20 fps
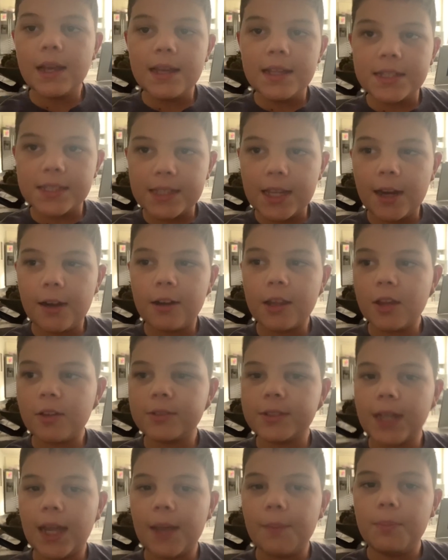
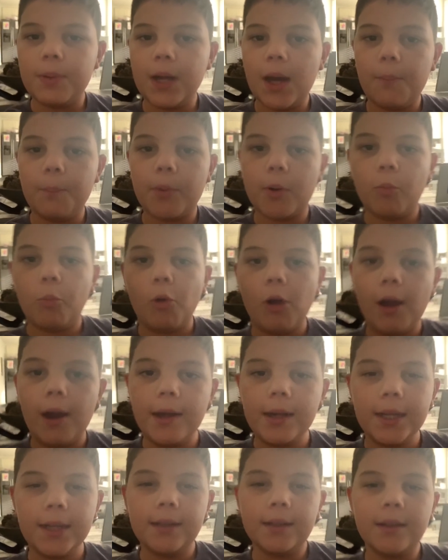Stereotype number
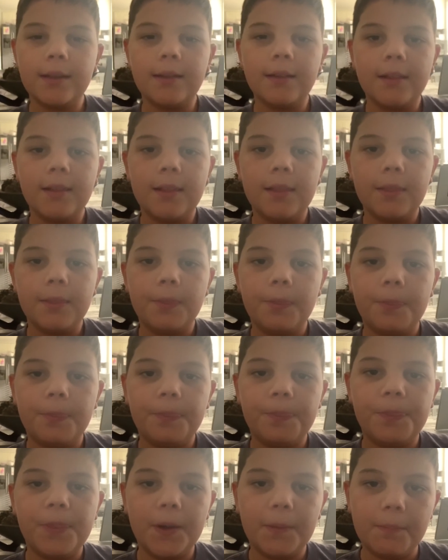one
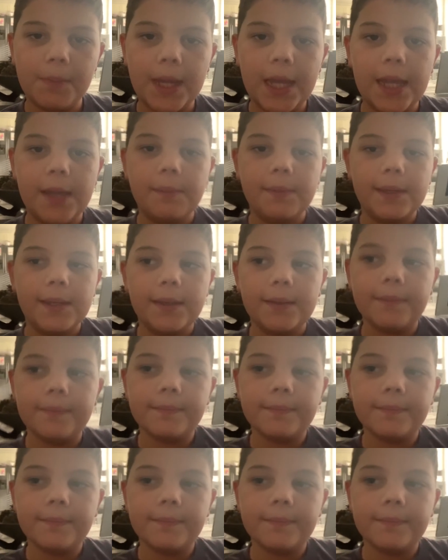the baby.